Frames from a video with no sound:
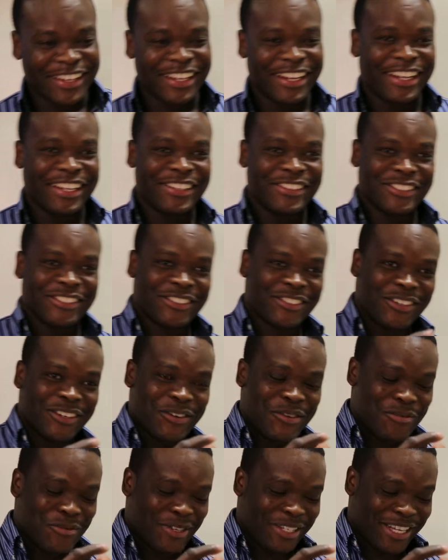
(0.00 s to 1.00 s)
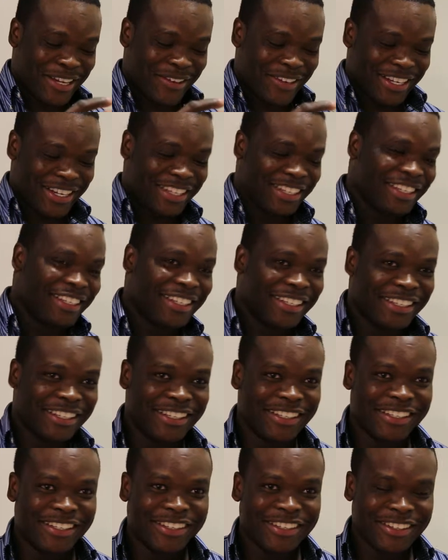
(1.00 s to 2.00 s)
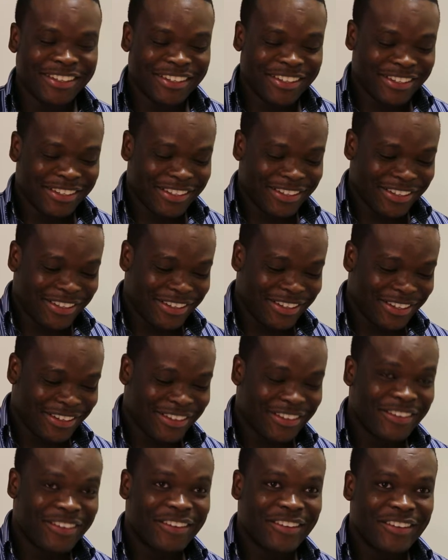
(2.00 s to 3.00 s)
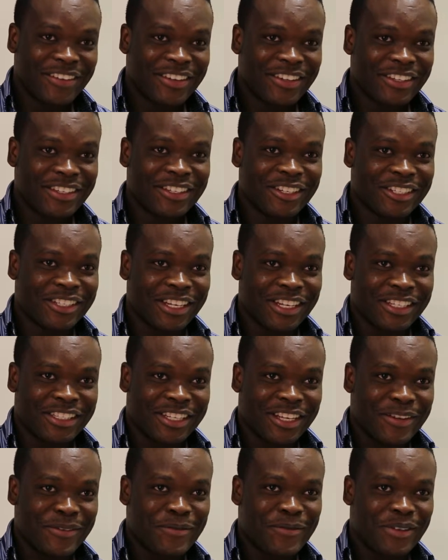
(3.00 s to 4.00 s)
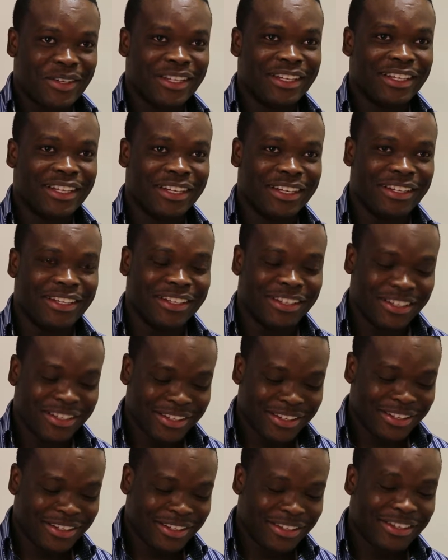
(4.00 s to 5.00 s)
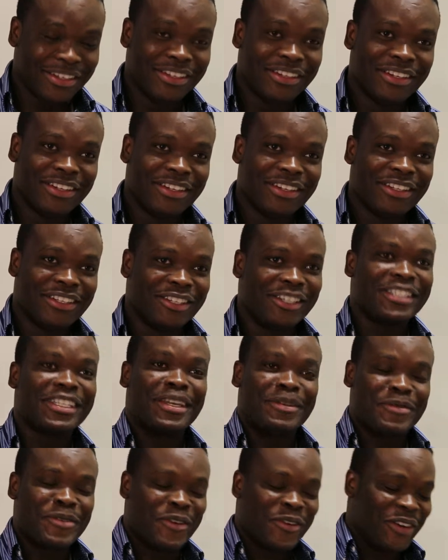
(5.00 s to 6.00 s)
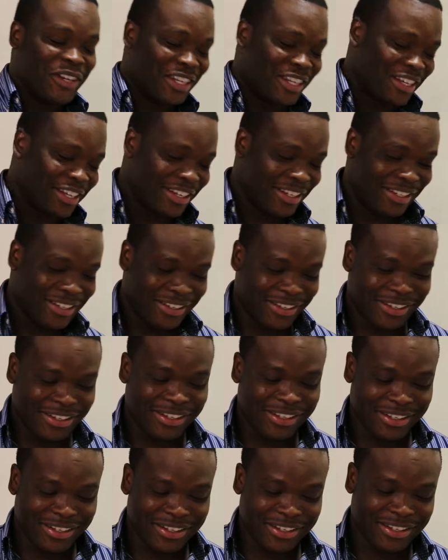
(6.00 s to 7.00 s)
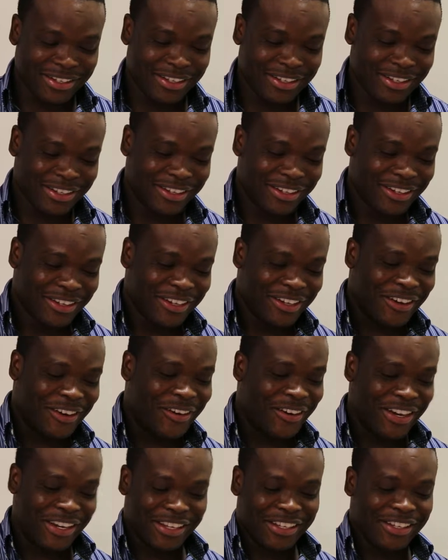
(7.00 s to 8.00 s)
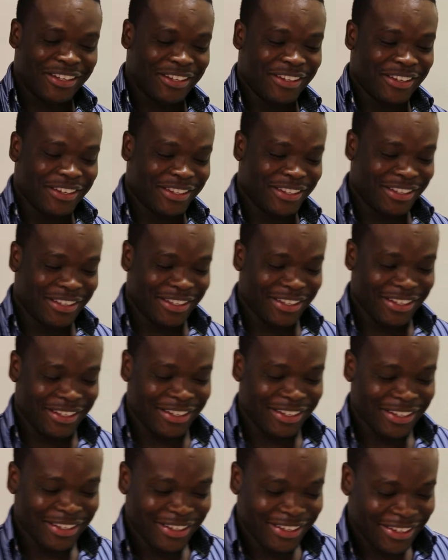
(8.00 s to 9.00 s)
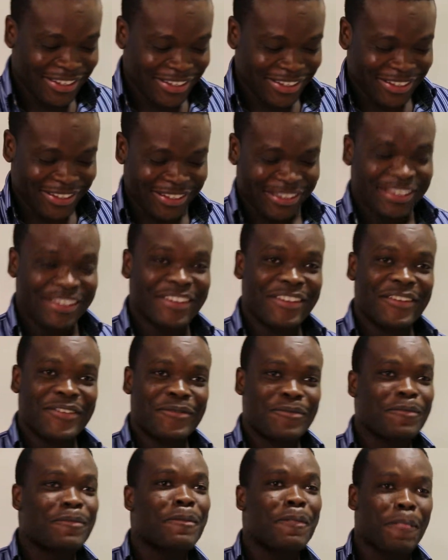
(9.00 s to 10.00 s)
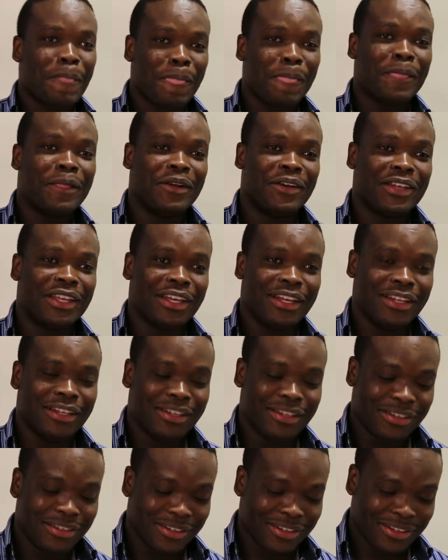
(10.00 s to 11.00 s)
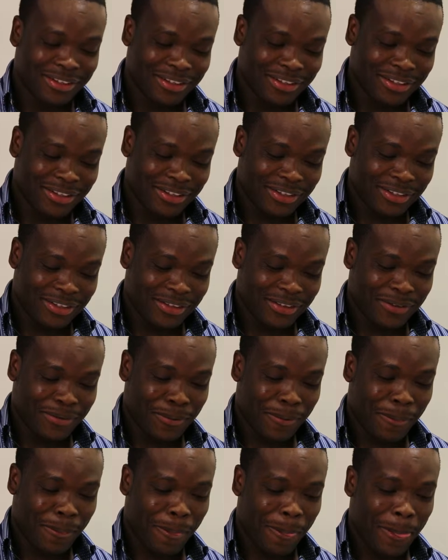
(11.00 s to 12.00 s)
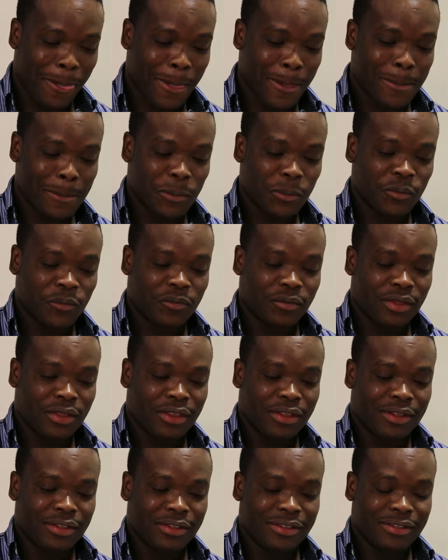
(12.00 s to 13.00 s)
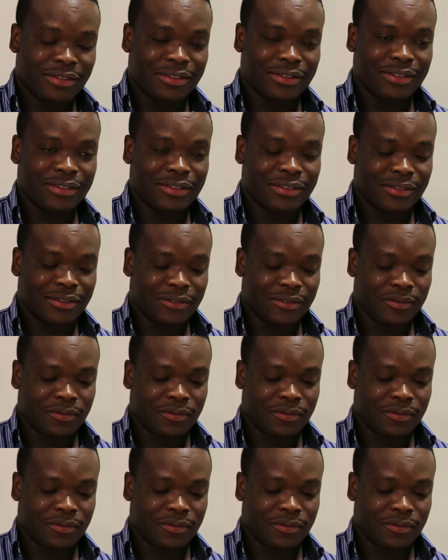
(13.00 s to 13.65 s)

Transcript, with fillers: Can I just do it one more time again? All right, but the, if you stay in it, stay in it. If you mess up, keep going. Keep going yeah. yeah. yeah, yeah, So, so let's go back from the top. If you mess up, just keep going. Just slam through it. So, all right, go back to the top.